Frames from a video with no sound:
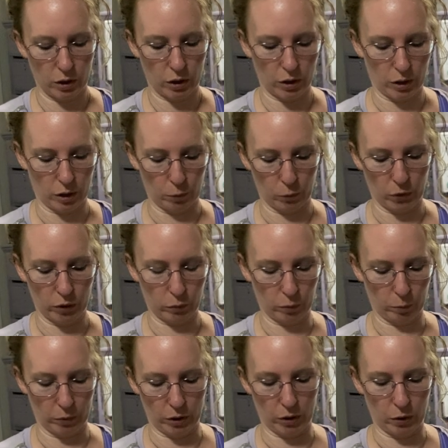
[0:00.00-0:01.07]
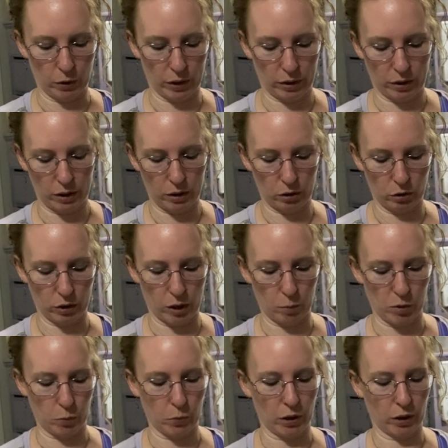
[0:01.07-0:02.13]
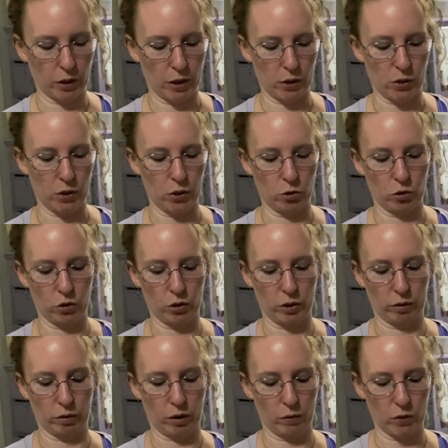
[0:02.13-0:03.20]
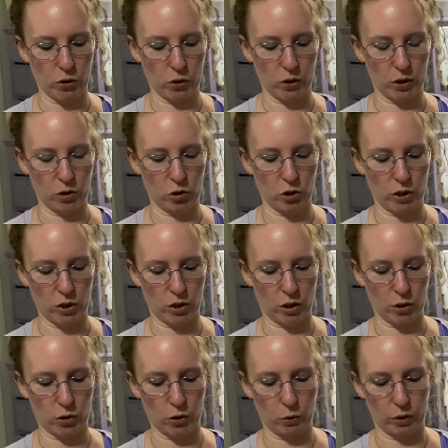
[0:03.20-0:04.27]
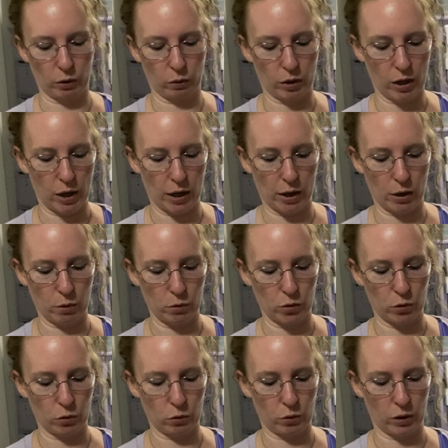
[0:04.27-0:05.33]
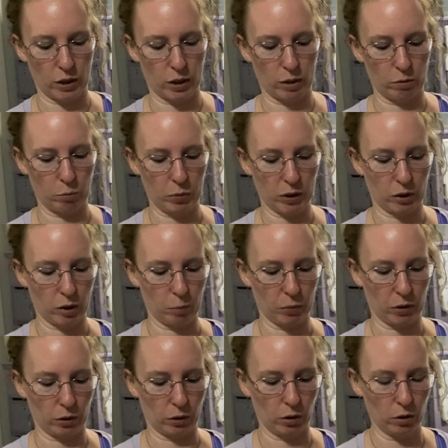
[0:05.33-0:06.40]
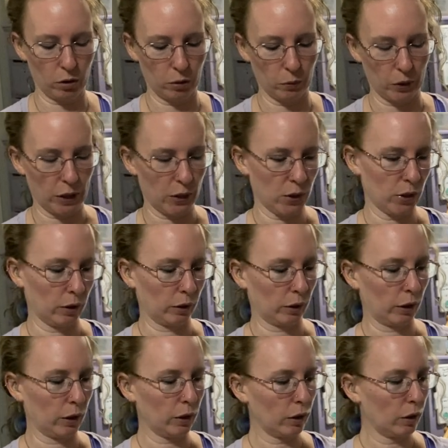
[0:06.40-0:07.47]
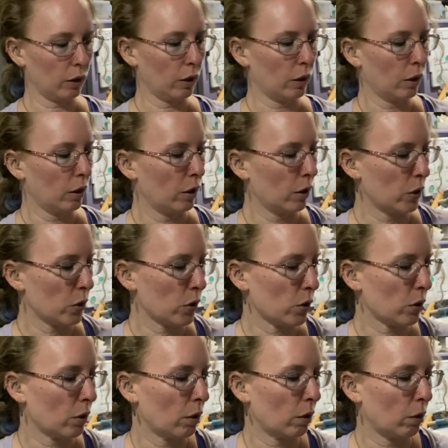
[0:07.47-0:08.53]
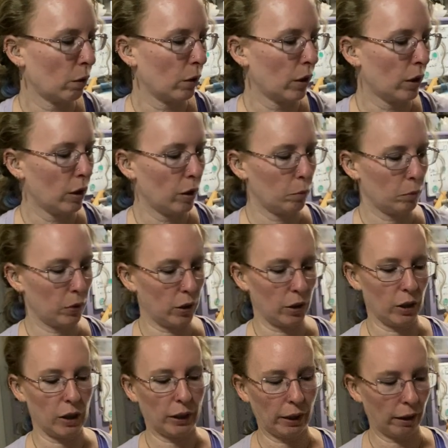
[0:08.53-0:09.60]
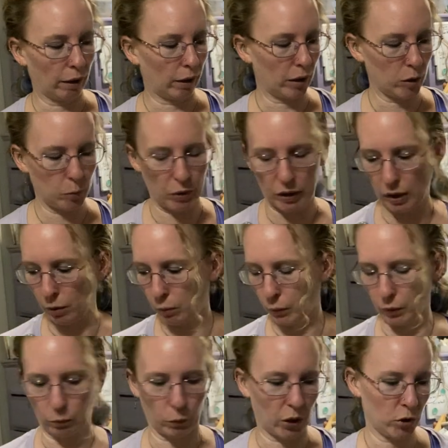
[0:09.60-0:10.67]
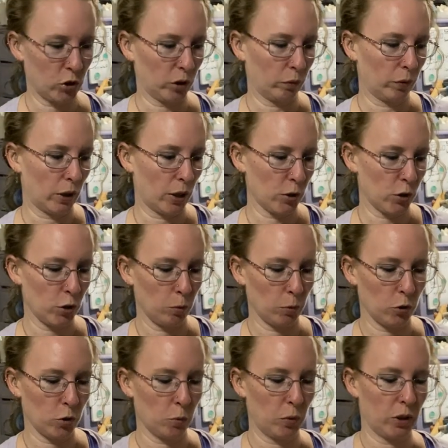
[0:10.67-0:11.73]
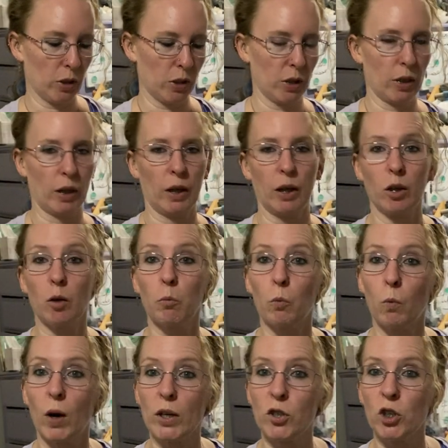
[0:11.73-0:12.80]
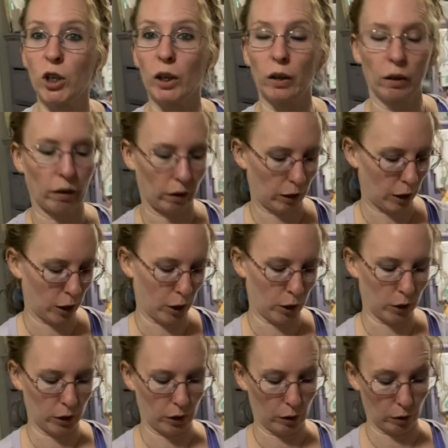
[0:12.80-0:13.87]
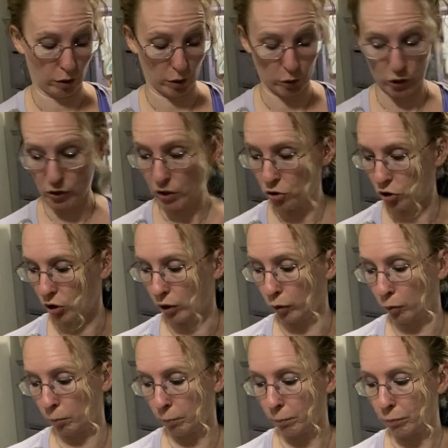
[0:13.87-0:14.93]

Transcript: Um, one of them, though, I think her name is Buckeye Stitcher. Obviously, she's also in Ohio, so I picked up on her recently. So, but again, I have to be careful with watching floss tubers because then I end up watching and not stitching.